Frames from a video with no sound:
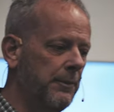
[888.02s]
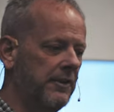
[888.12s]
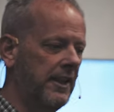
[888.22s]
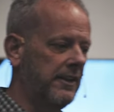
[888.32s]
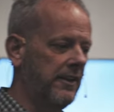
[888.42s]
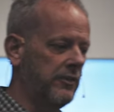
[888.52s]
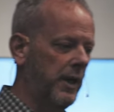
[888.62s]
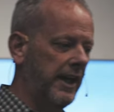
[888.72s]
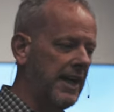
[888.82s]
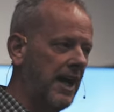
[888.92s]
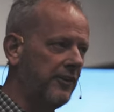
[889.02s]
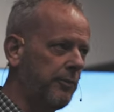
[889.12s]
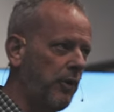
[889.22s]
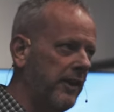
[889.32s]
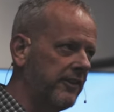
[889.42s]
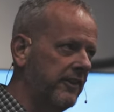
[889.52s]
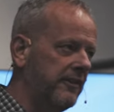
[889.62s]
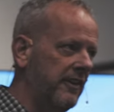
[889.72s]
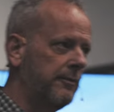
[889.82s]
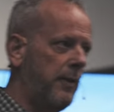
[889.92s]
let me say it this way God's
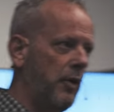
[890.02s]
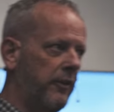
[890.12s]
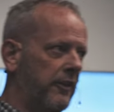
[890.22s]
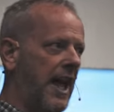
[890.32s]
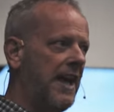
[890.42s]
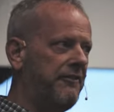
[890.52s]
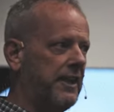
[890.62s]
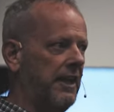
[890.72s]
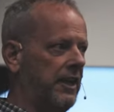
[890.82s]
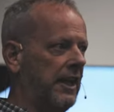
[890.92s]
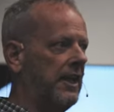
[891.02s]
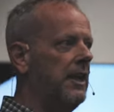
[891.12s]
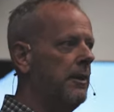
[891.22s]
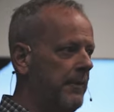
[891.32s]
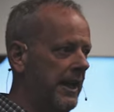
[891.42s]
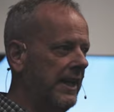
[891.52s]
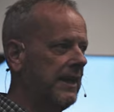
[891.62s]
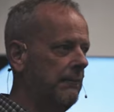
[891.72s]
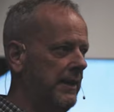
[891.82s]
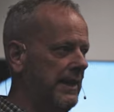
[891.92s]
presence is both life giving, but it
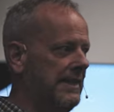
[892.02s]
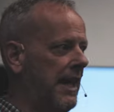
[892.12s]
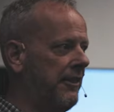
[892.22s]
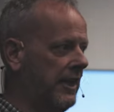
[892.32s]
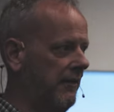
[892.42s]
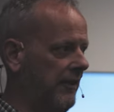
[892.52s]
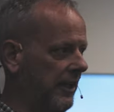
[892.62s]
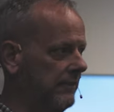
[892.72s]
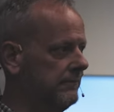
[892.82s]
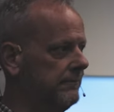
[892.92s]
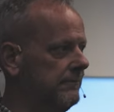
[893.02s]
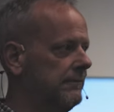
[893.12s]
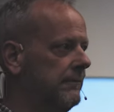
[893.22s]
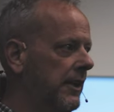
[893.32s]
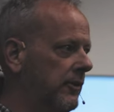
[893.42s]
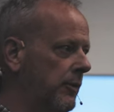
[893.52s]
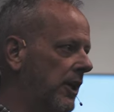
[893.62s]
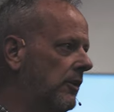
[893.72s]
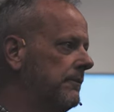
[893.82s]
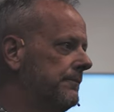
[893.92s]
can be death giving as
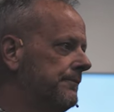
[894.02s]
well.